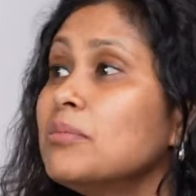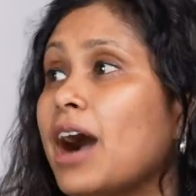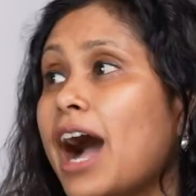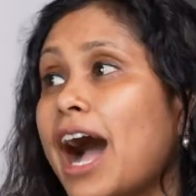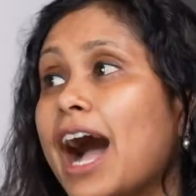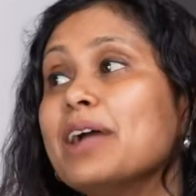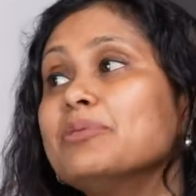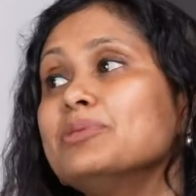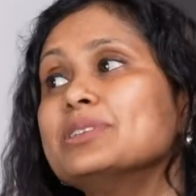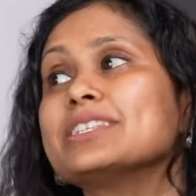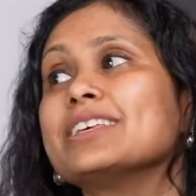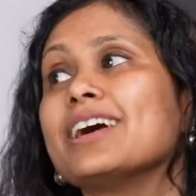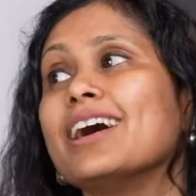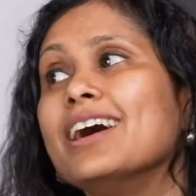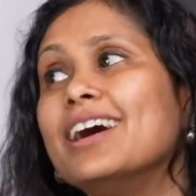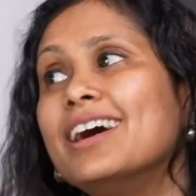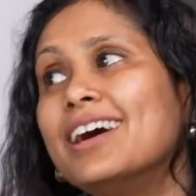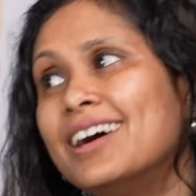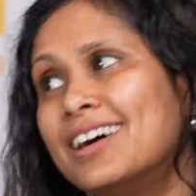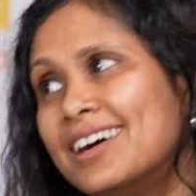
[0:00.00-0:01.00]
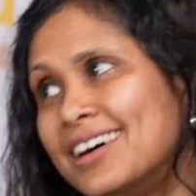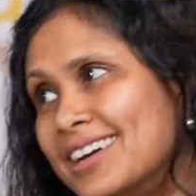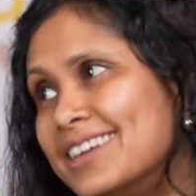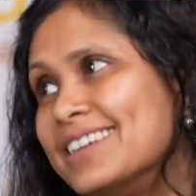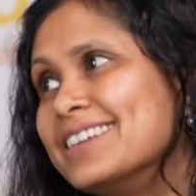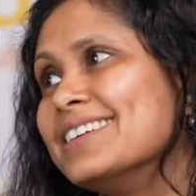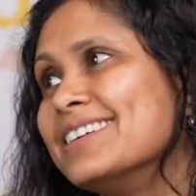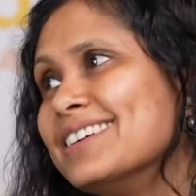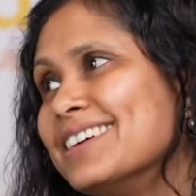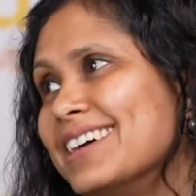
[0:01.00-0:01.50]
I was
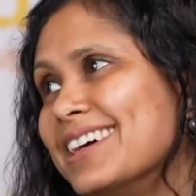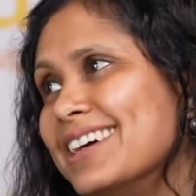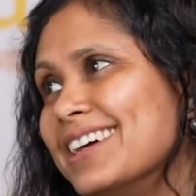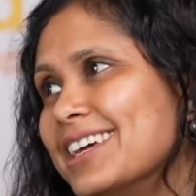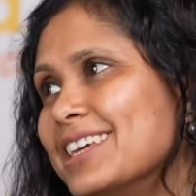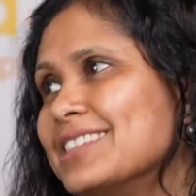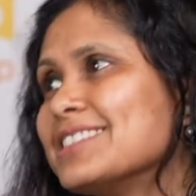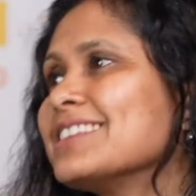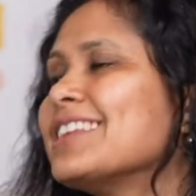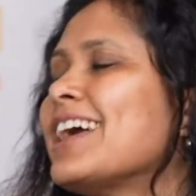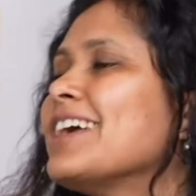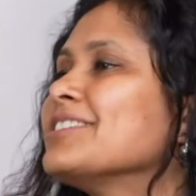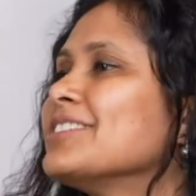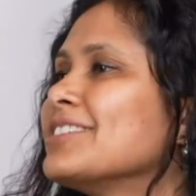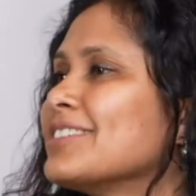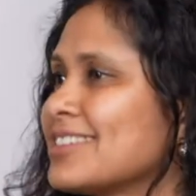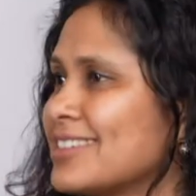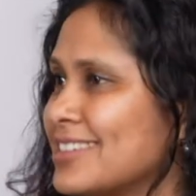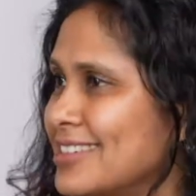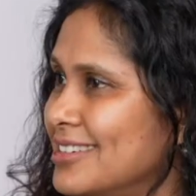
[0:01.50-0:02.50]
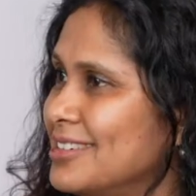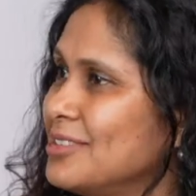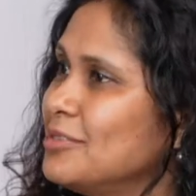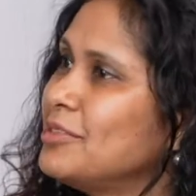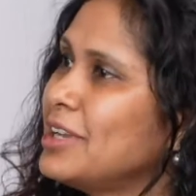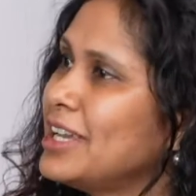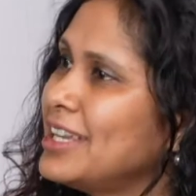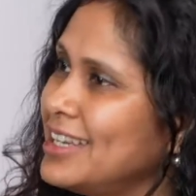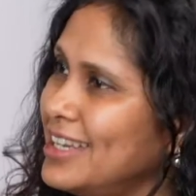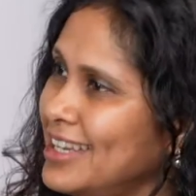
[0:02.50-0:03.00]
heard is another
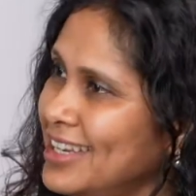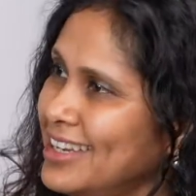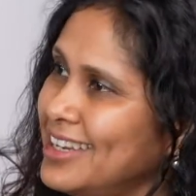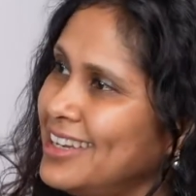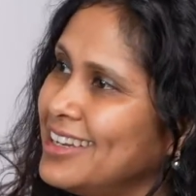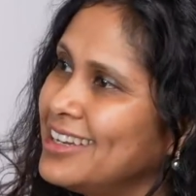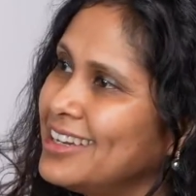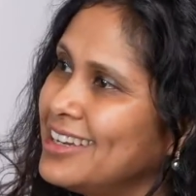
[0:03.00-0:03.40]
very